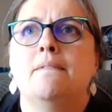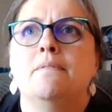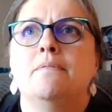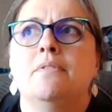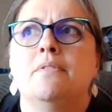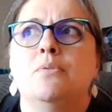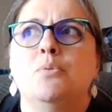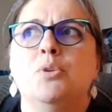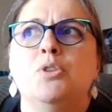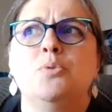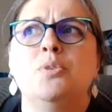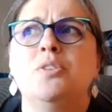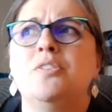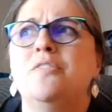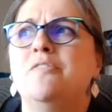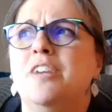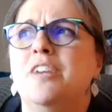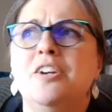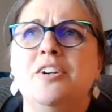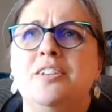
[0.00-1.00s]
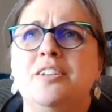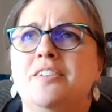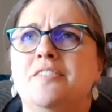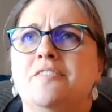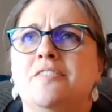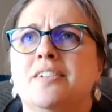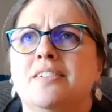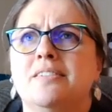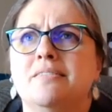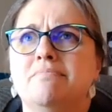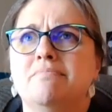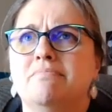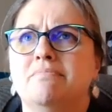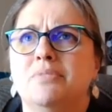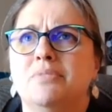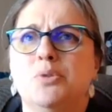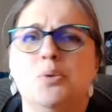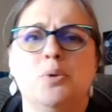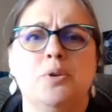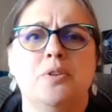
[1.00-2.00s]
which was a very different
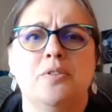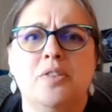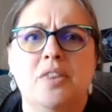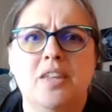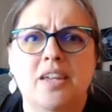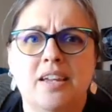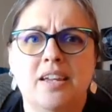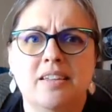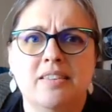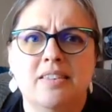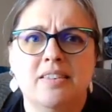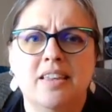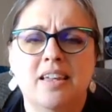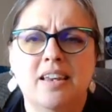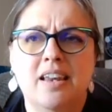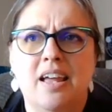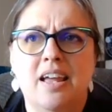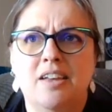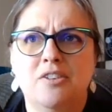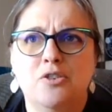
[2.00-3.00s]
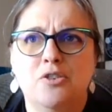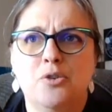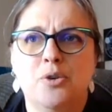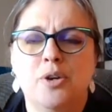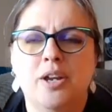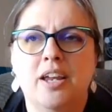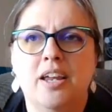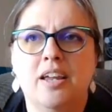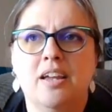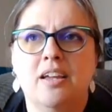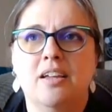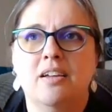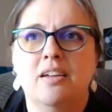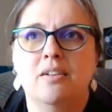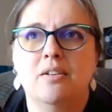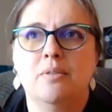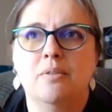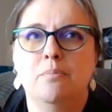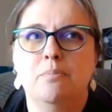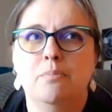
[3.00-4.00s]
sort of thing than entering
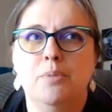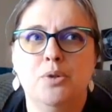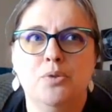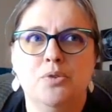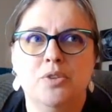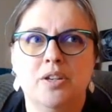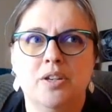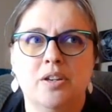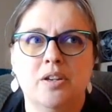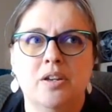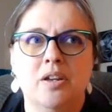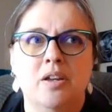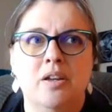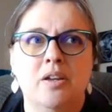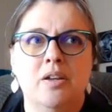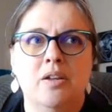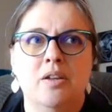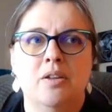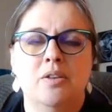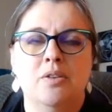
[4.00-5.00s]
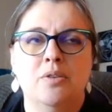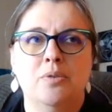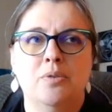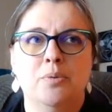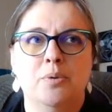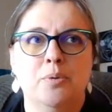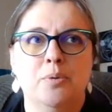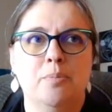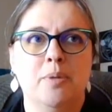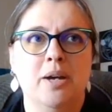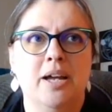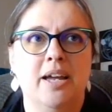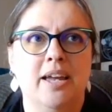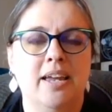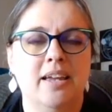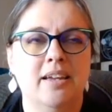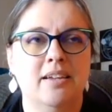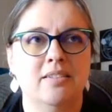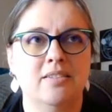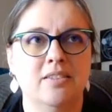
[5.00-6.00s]
music through my
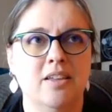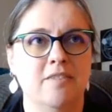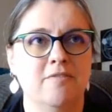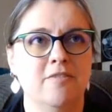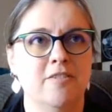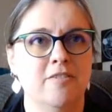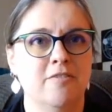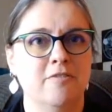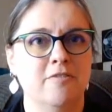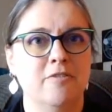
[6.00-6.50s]
love of